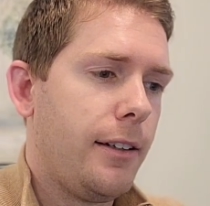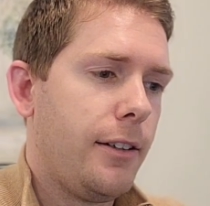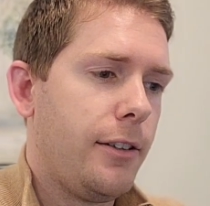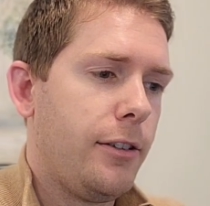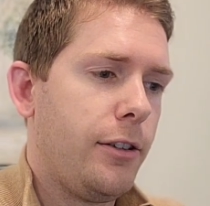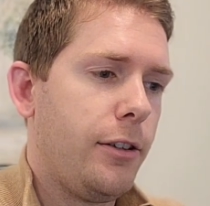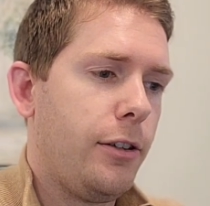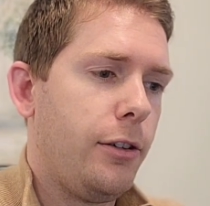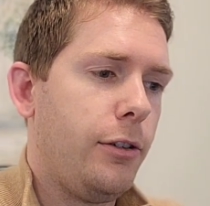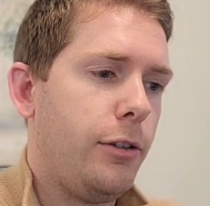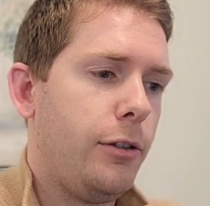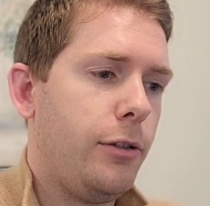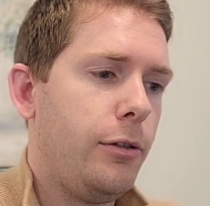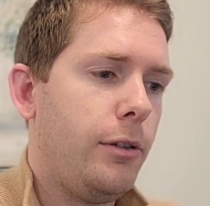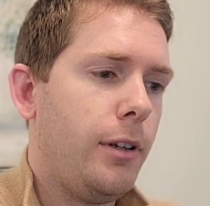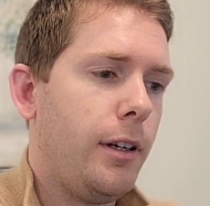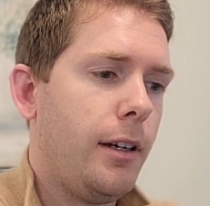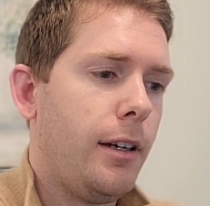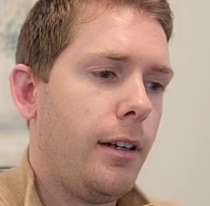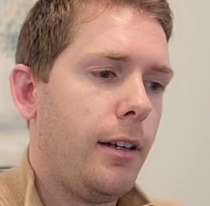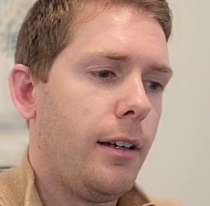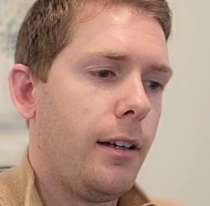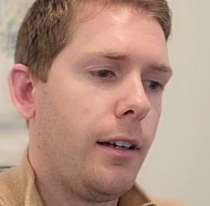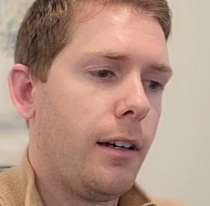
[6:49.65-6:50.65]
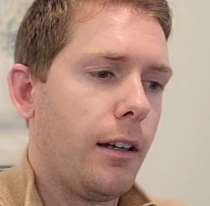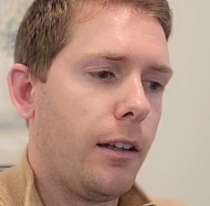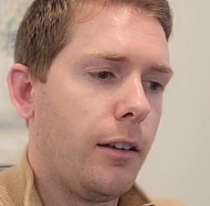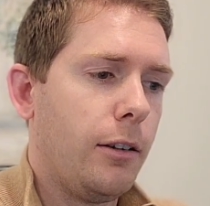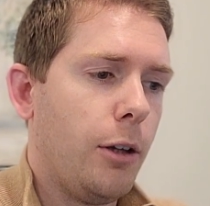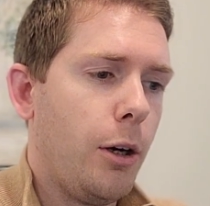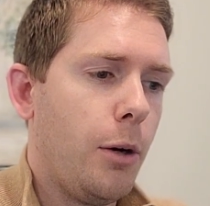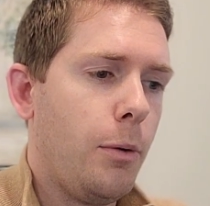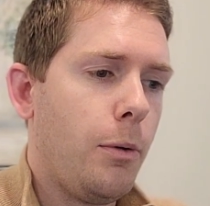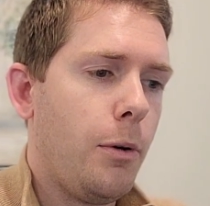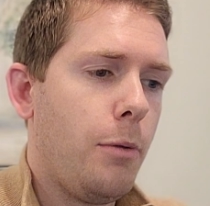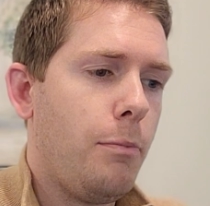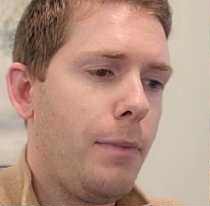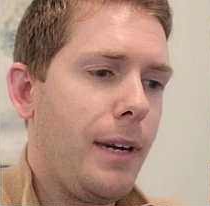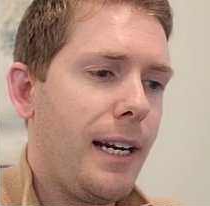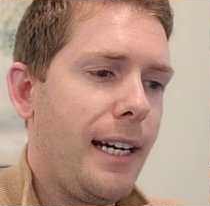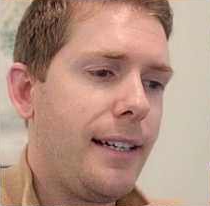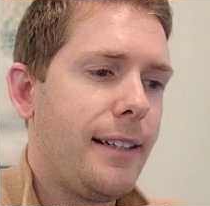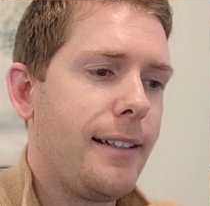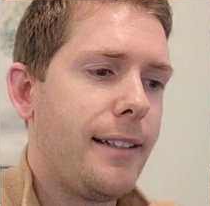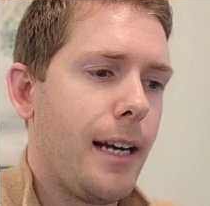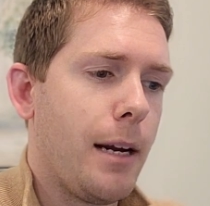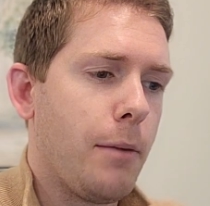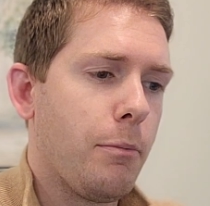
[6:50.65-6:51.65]
to global
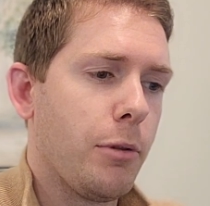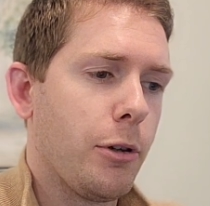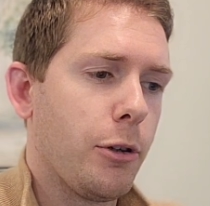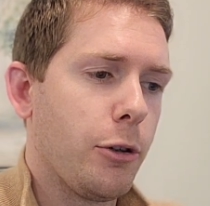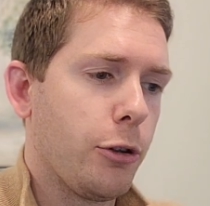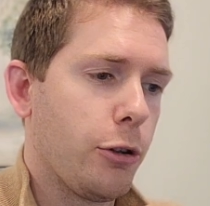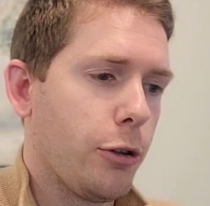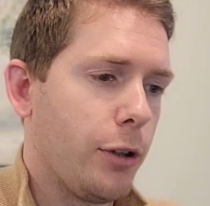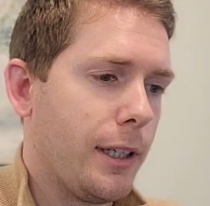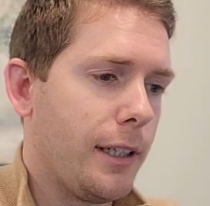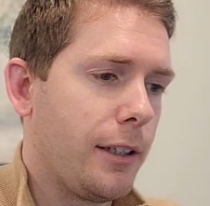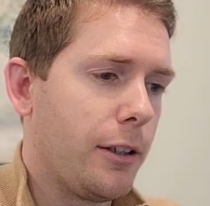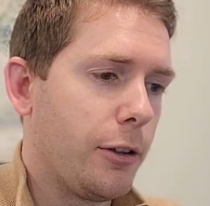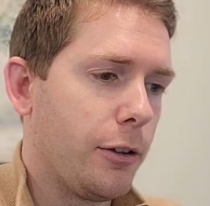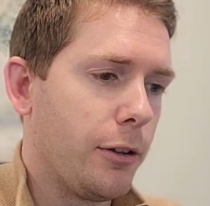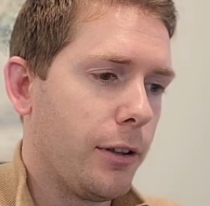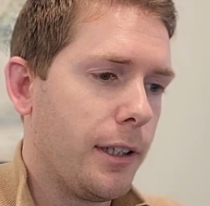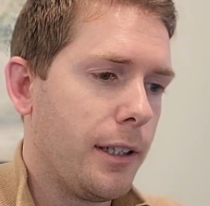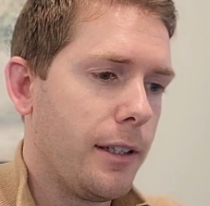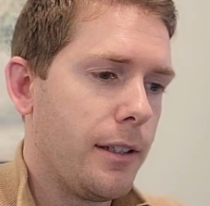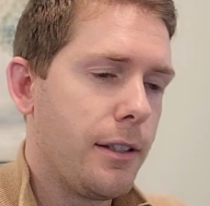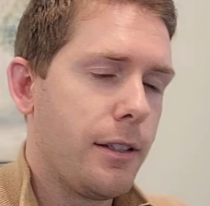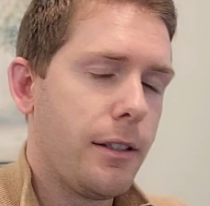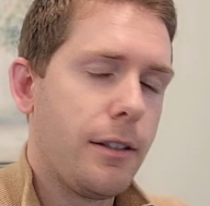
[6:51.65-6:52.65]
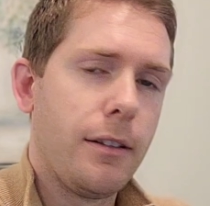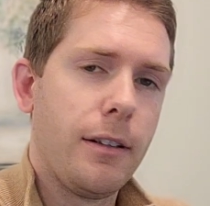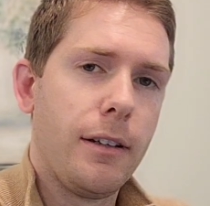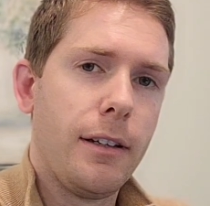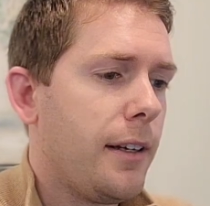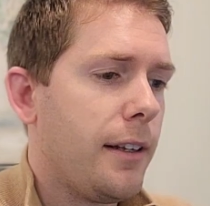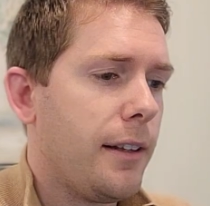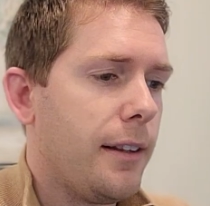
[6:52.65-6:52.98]
mean temperature increase.